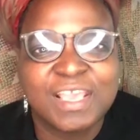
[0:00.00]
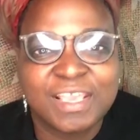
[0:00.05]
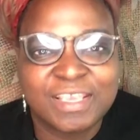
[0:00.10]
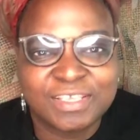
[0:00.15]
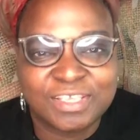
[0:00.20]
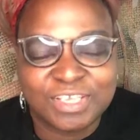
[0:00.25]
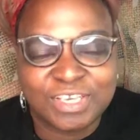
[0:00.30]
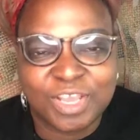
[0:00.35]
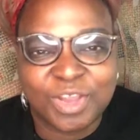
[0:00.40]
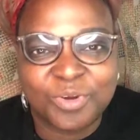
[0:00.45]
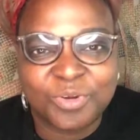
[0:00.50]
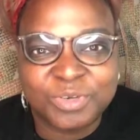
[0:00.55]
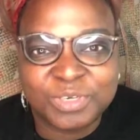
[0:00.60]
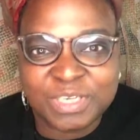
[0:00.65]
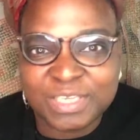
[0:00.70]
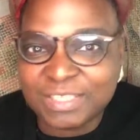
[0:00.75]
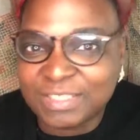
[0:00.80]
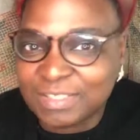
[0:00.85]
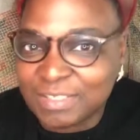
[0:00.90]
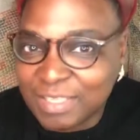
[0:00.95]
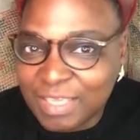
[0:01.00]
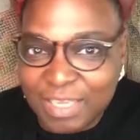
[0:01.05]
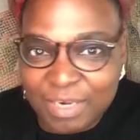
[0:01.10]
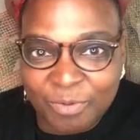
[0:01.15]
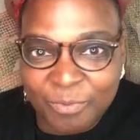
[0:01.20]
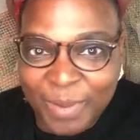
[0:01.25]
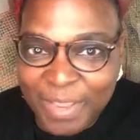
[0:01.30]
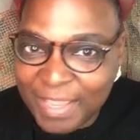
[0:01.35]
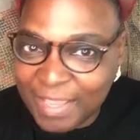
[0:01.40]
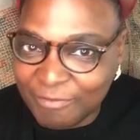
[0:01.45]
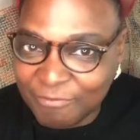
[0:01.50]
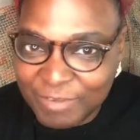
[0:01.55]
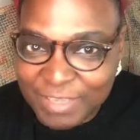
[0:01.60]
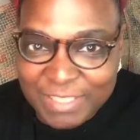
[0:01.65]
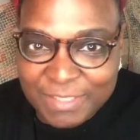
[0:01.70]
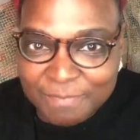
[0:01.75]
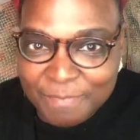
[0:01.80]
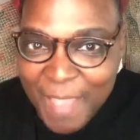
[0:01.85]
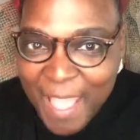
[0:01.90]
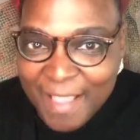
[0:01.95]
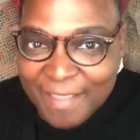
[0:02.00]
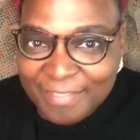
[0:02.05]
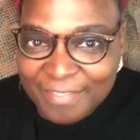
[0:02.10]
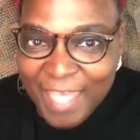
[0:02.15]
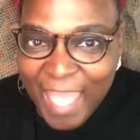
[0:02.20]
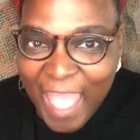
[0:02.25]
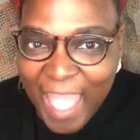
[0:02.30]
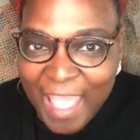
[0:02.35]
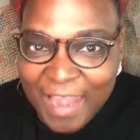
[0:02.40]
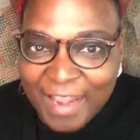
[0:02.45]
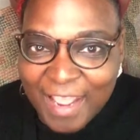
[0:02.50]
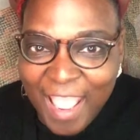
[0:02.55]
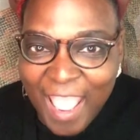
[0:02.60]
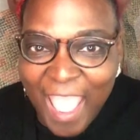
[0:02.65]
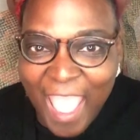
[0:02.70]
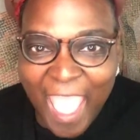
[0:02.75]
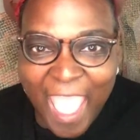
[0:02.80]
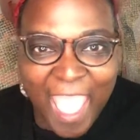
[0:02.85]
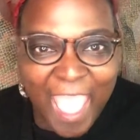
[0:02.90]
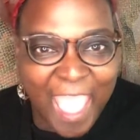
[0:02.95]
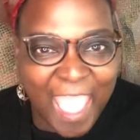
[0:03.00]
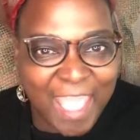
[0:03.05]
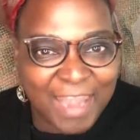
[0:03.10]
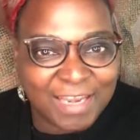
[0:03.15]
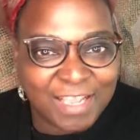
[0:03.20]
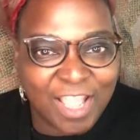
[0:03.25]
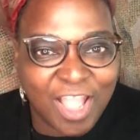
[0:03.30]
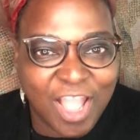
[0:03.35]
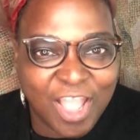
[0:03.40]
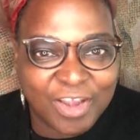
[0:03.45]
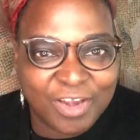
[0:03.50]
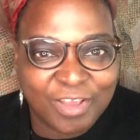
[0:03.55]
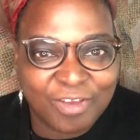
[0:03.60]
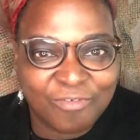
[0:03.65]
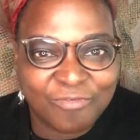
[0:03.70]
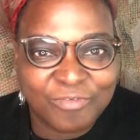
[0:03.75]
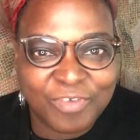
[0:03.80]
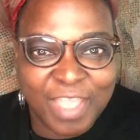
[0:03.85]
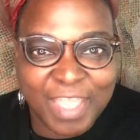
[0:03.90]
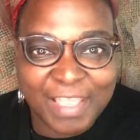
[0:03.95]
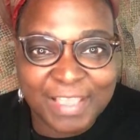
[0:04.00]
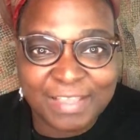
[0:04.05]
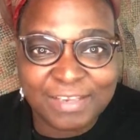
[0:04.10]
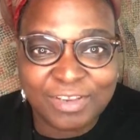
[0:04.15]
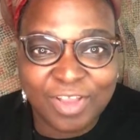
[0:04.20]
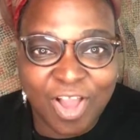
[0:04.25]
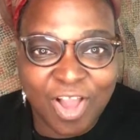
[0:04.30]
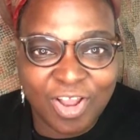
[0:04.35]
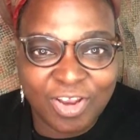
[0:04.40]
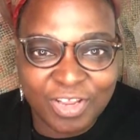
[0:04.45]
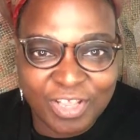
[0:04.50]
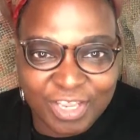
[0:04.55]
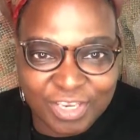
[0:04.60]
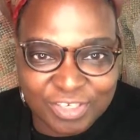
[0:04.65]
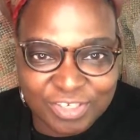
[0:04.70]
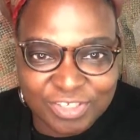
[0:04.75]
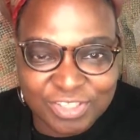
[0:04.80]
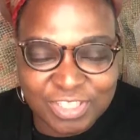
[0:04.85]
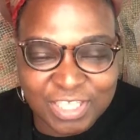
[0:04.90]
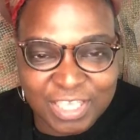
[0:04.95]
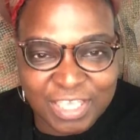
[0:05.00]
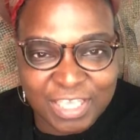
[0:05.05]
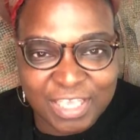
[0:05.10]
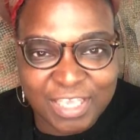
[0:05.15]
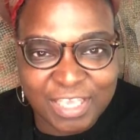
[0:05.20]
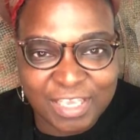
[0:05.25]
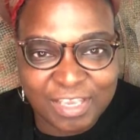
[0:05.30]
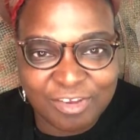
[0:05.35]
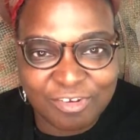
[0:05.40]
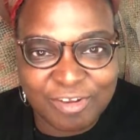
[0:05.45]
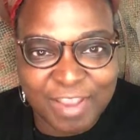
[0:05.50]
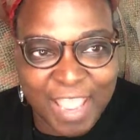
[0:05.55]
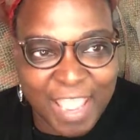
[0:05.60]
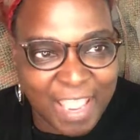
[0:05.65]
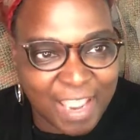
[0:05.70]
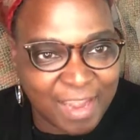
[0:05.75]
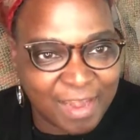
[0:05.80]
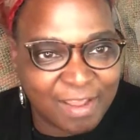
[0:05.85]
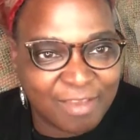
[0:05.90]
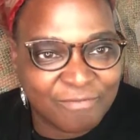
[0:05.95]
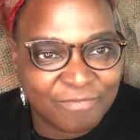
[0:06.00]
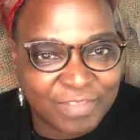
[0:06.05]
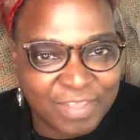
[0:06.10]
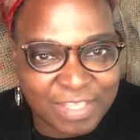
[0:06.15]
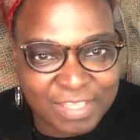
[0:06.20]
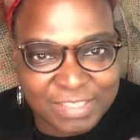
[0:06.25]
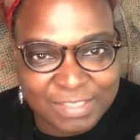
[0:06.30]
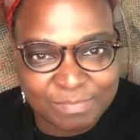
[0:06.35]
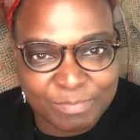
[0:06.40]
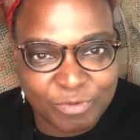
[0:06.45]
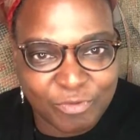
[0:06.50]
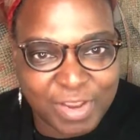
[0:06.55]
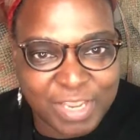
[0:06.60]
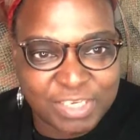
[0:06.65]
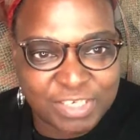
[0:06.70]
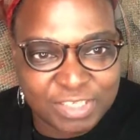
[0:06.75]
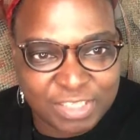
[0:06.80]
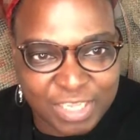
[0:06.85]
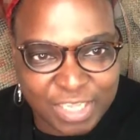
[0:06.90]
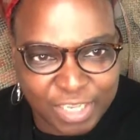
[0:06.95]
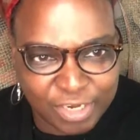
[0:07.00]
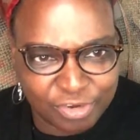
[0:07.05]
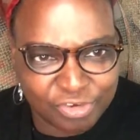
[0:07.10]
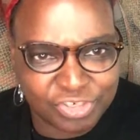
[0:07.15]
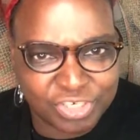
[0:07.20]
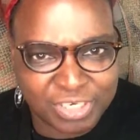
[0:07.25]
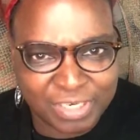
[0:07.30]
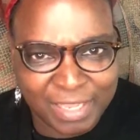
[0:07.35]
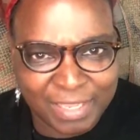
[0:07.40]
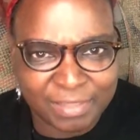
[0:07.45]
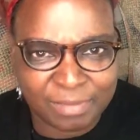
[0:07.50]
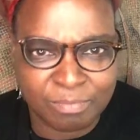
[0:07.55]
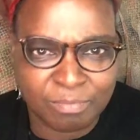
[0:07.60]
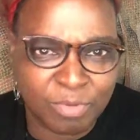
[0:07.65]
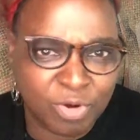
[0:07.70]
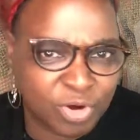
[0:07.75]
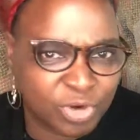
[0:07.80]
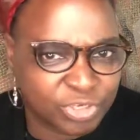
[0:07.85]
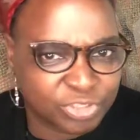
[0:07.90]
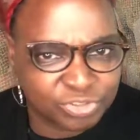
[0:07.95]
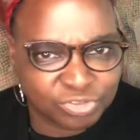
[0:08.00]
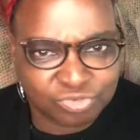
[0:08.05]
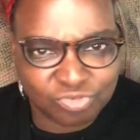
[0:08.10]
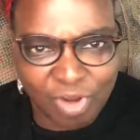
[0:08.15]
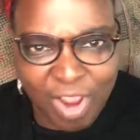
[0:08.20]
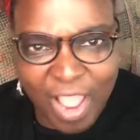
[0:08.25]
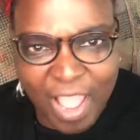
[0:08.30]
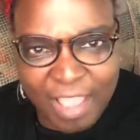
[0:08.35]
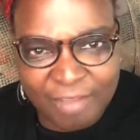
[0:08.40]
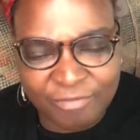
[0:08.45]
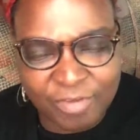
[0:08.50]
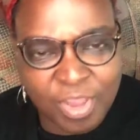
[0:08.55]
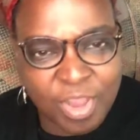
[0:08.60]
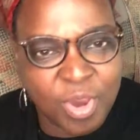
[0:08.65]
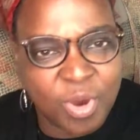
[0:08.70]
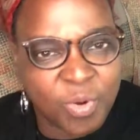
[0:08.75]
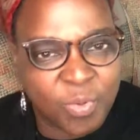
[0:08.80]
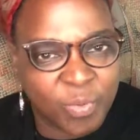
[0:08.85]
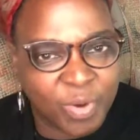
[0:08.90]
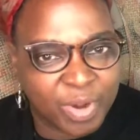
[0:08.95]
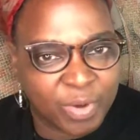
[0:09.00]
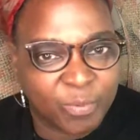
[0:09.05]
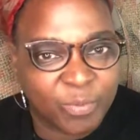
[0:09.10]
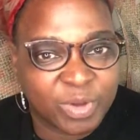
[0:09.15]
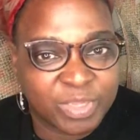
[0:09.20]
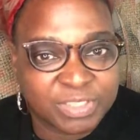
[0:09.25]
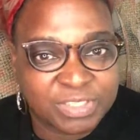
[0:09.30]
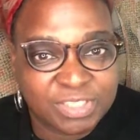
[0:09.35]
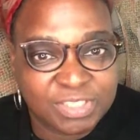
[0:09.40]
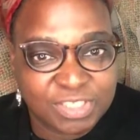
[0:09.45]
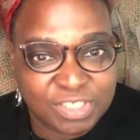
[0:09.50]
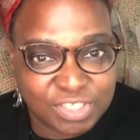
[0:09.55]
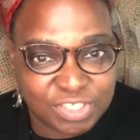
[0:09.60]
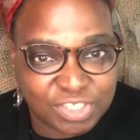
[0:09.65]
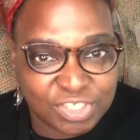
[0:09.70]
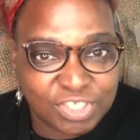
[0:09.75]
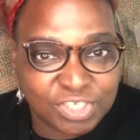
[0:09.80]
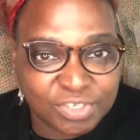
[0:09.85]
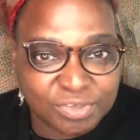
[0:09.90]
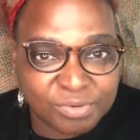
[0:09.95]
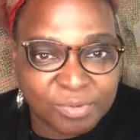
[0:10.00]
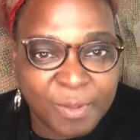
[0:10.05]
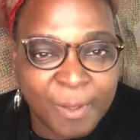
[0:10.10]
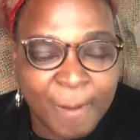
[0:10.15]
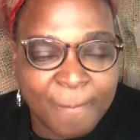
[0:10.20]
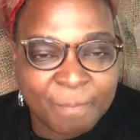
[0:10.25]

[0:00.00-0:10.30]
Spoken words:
needs, in a way, can respect that and kind of acknowledge the creative, the inspiration, the energy, like the Mars drive, what it wants to do.